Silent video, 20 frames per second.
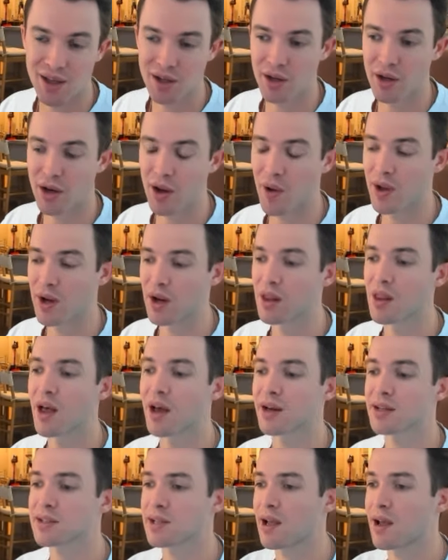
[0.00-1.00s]
You know, and a
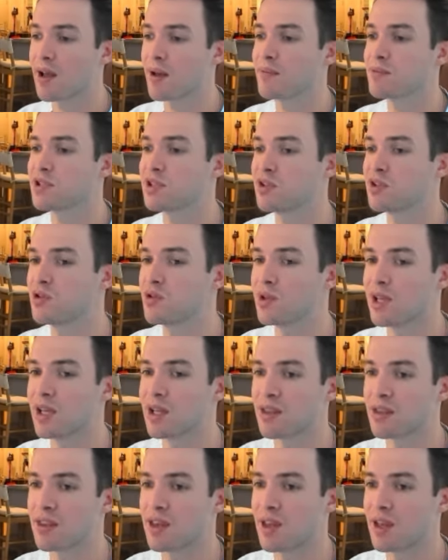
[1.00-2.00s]
lot of times you
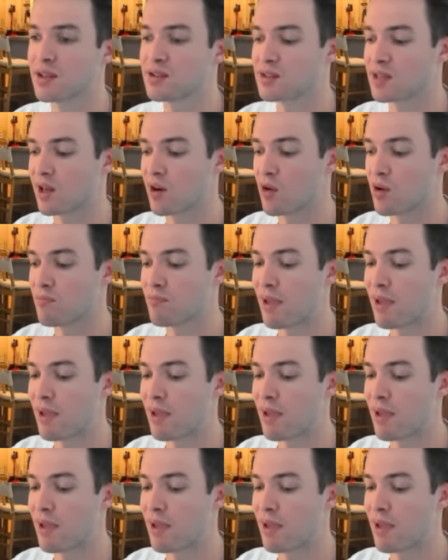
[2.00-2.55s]
get things that are